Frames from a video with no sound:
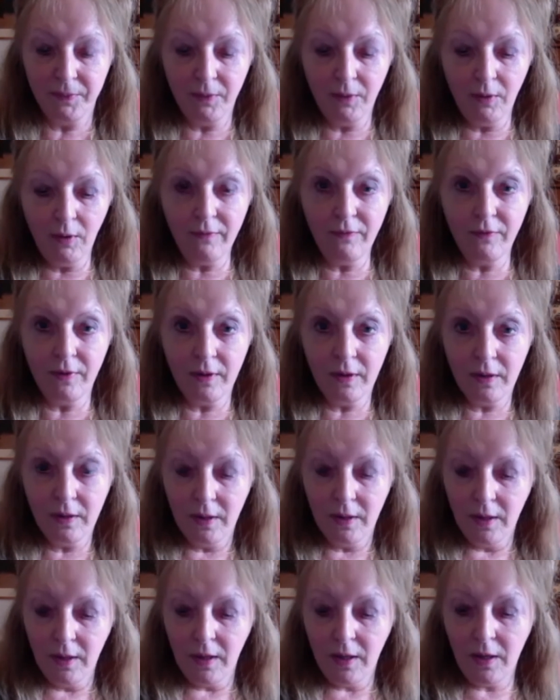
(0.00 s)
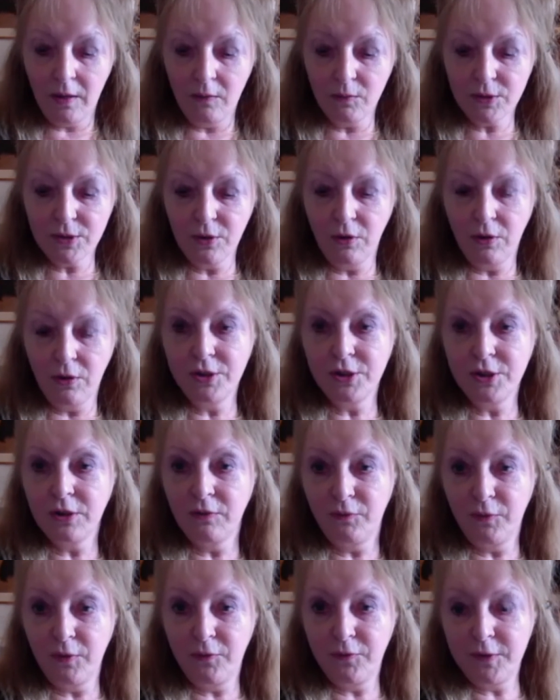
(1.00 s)
However, it was not
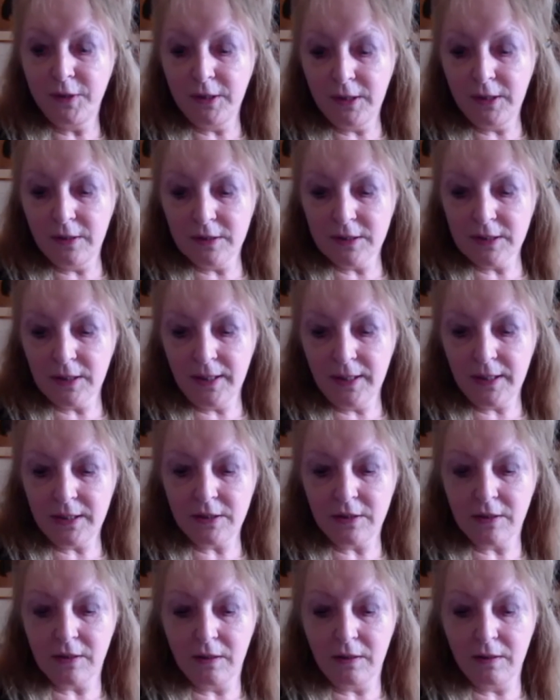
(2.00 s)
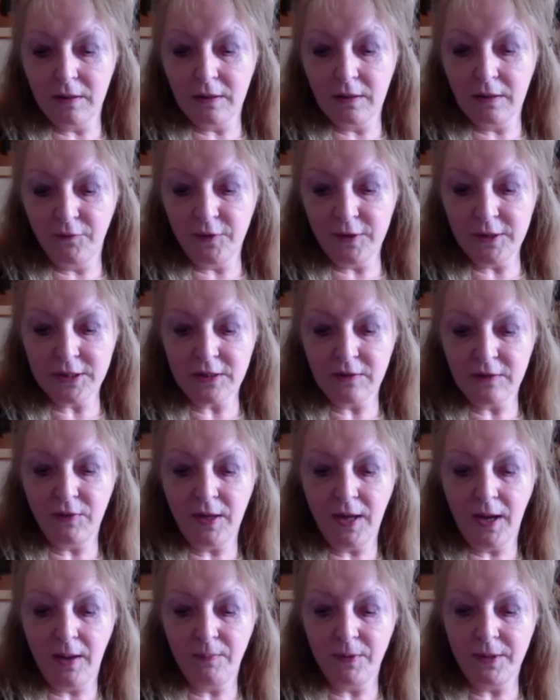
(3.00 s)
until 50 years later that the first of
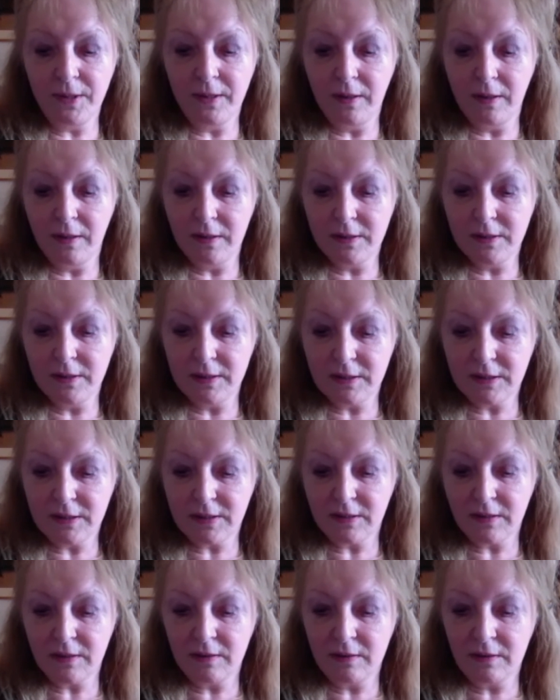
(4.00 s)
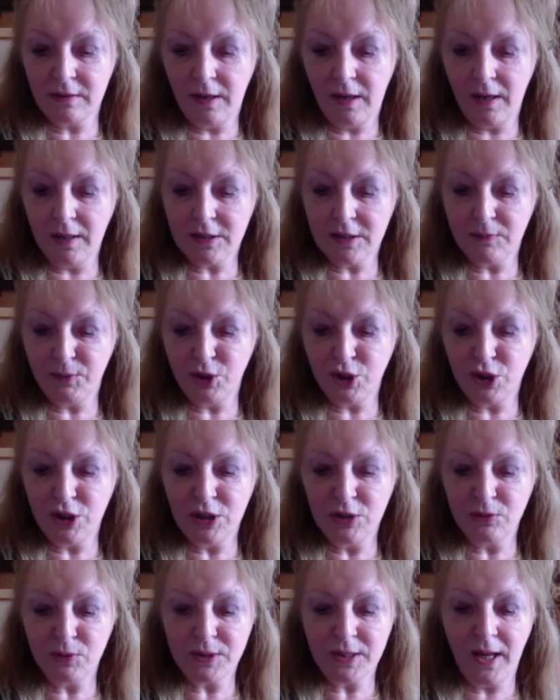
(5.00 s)
the Aberdeen artists'
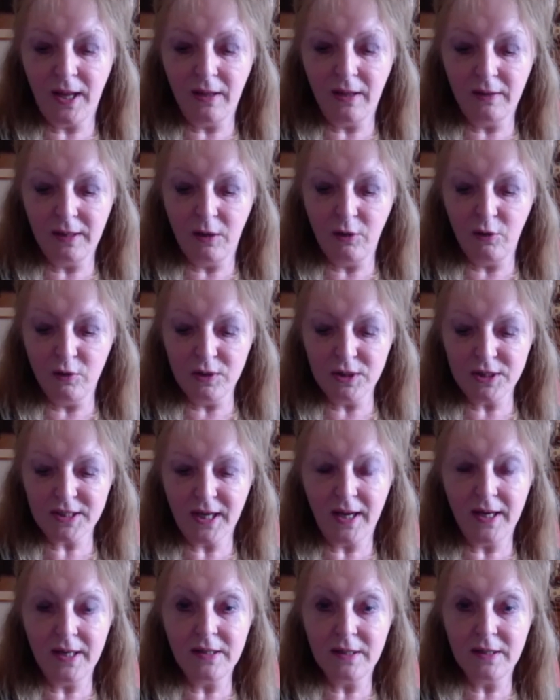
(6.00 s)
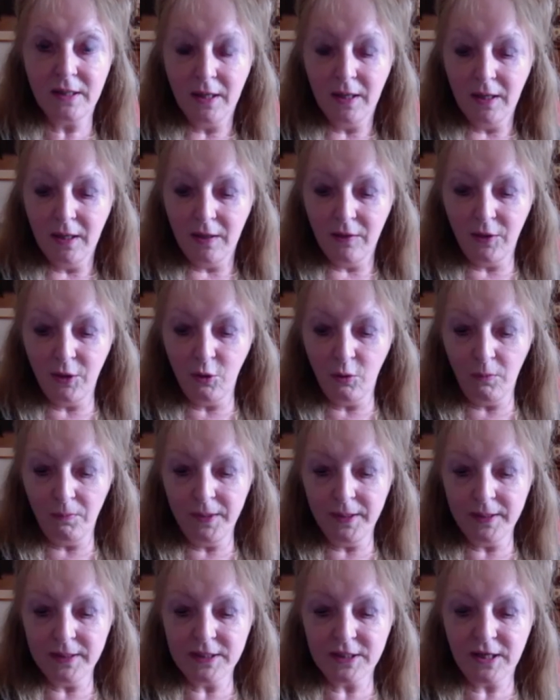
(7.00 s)
exhibitions was held alongside the
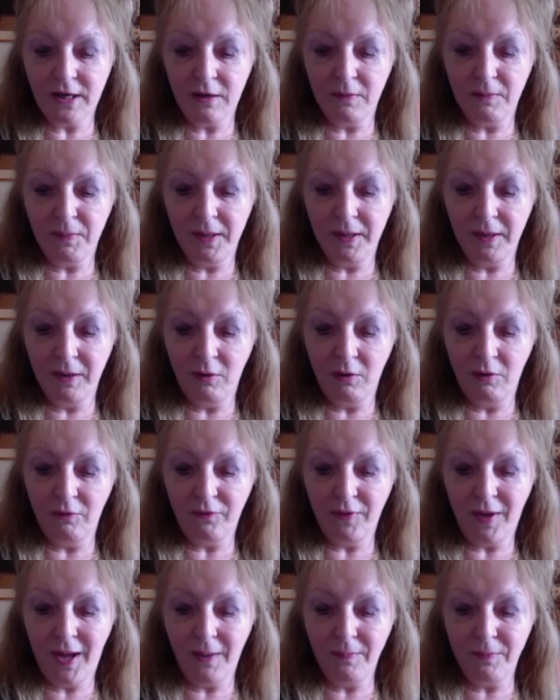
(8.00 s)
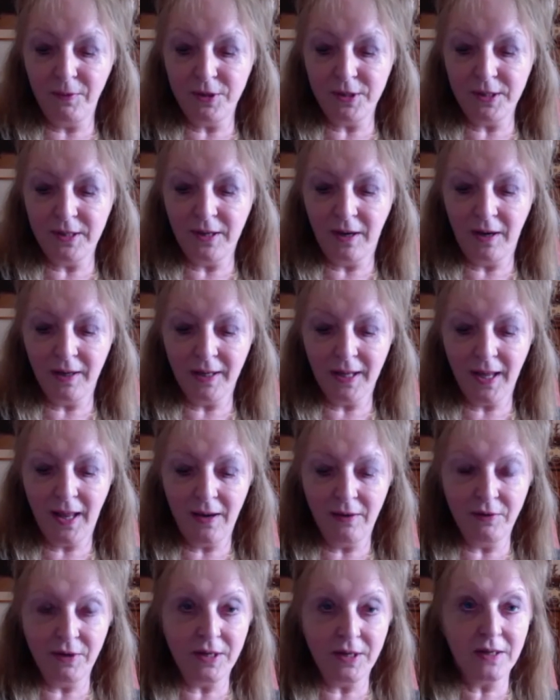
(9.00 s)
opening ceremony of Aberdeen Art
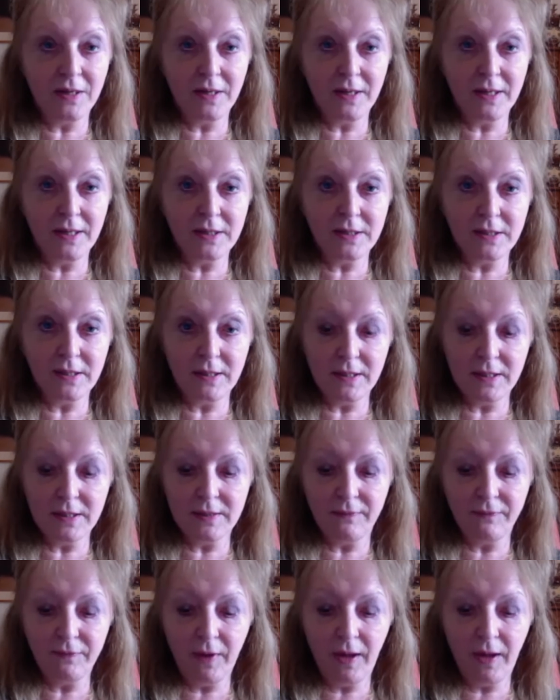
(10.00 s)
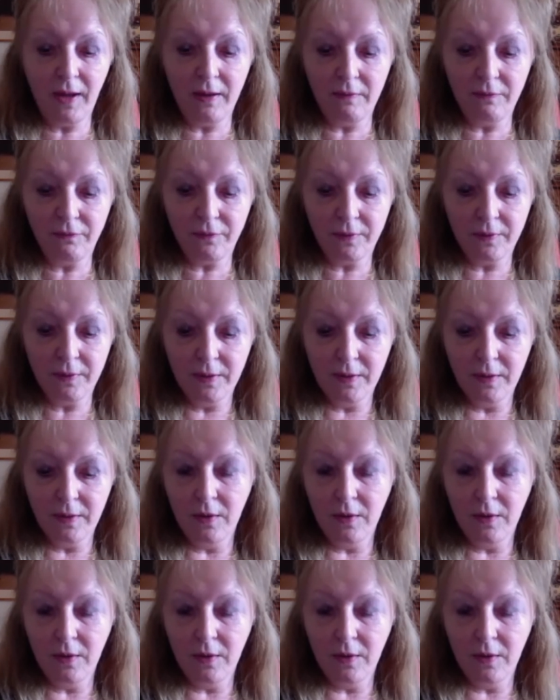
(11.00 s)
Gallery in 1885.